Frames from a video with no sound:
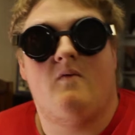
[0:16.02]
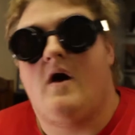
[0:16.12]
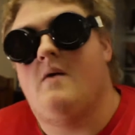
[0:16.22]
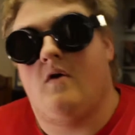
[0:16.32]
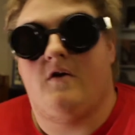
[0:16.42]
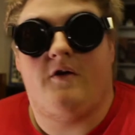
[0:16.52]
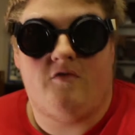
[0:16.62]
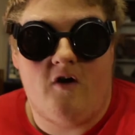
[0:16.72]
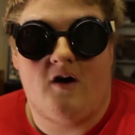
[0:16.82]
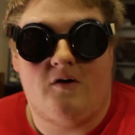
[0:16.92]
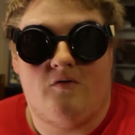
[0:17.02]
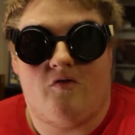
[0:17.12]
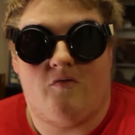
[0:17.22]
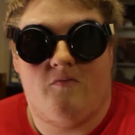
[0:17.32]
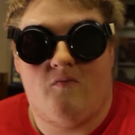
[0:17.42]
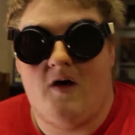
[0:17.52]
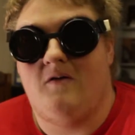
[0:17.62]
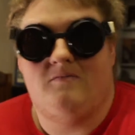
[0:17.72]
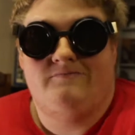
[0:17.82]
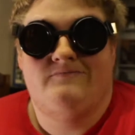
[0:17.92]
why I'm wearing these goggles.
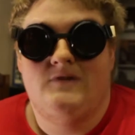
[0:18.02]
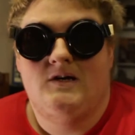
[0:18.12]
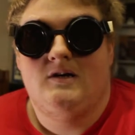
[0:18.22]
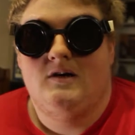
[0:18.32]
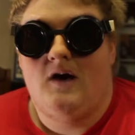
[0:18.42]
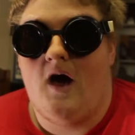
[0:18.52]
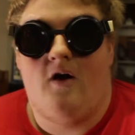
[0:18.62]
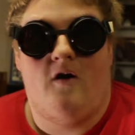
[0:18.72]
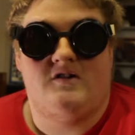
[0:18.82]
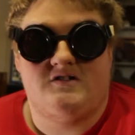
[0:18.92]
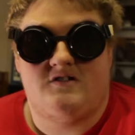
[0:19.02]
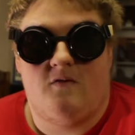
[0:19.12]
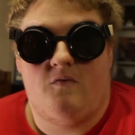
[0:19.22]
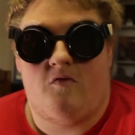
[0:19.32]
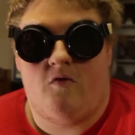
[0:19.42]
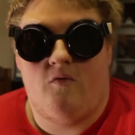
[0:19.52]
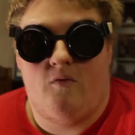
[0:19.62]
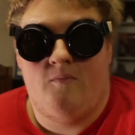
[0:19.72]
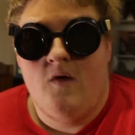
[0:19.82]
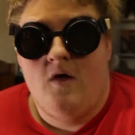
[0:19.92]
Well, I don't know, I just thought it was
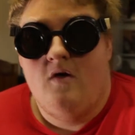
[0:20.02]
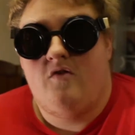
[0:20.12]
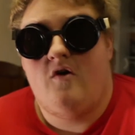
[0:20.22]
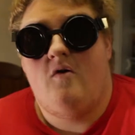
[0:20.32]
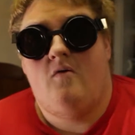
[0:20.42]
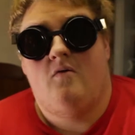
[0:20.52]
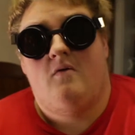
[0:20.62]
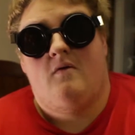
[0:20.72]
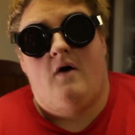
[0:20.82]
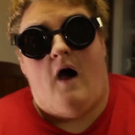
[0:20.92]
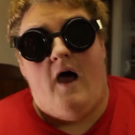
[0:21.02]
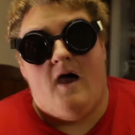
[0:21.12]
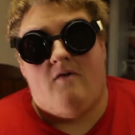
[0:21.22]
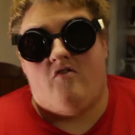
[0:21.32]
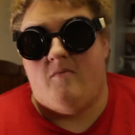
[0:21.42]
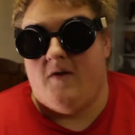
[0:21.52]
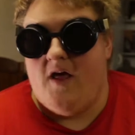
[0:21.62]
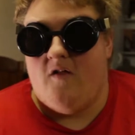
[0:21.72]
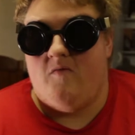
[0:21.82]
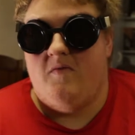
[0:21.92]
cool. So, I have some
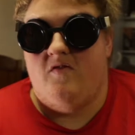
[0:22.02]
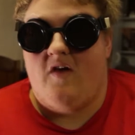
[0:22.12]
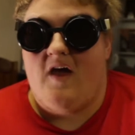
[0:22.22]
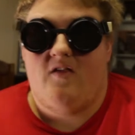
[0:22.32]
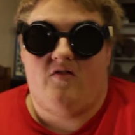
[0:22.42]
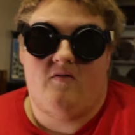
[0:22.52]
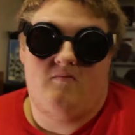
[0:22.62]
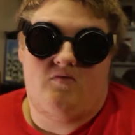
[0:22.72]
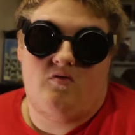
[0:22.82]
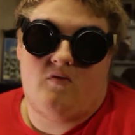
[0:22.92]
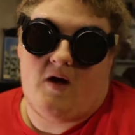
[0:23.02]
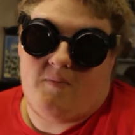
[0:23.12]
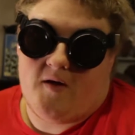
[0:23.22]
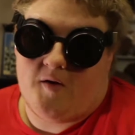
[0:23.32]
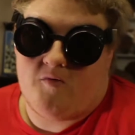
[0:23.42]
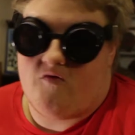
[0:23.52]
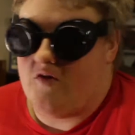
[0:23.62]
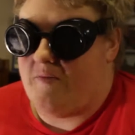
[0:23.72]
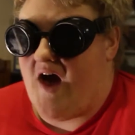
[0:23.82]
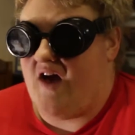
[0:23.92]
announcements and some Blu-ray pickups from
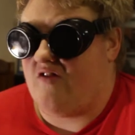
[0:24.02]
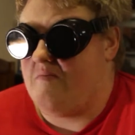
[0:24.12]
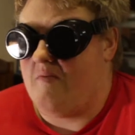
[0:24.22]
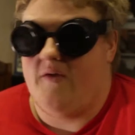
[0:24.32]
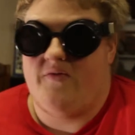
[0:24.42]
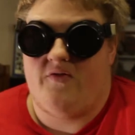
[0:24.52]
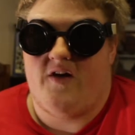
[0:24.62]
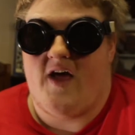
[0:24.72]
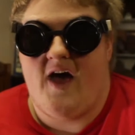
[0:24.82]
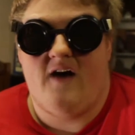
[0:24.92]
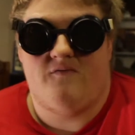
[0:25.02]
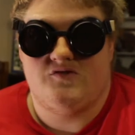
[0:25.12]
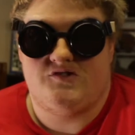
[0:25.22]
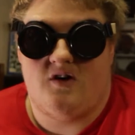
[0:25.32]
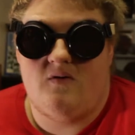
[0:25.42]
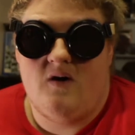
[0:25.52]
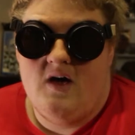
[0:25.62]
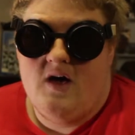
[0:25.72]
the past month and a half or so,